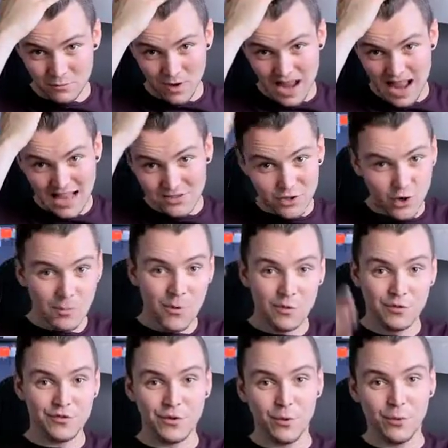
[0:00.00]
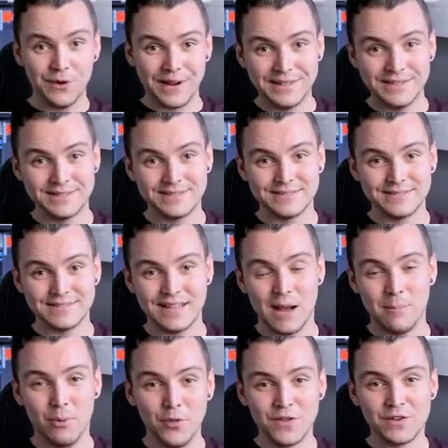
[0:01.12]
has not moved all day. I
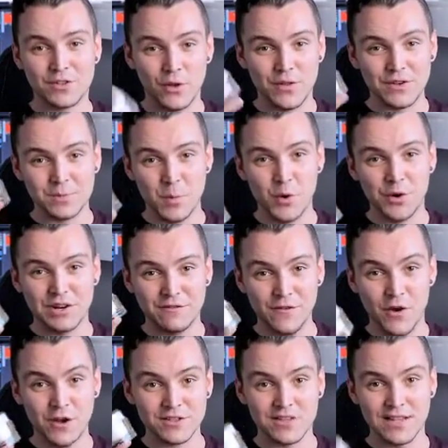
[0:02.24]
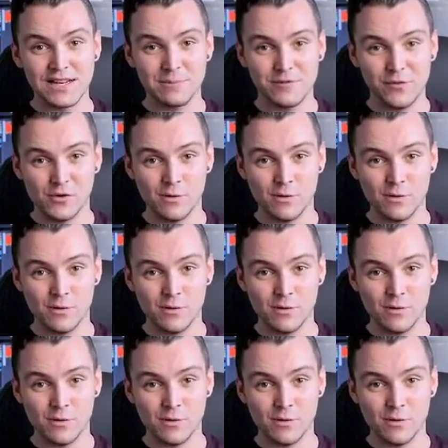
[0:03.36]
put this on this morning first thing before